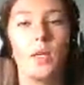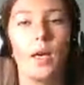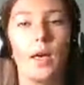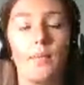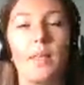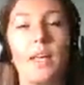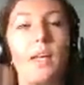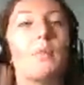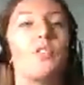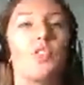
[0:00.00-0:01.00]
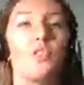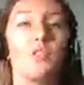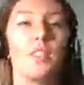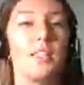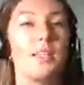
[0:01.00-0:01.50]
the elements on the
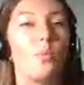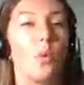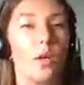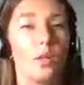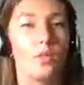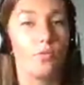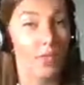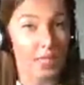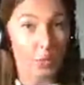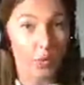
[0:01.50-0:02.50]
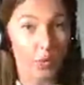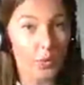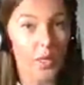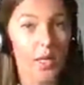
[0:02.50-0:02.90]
receipt weren't readable.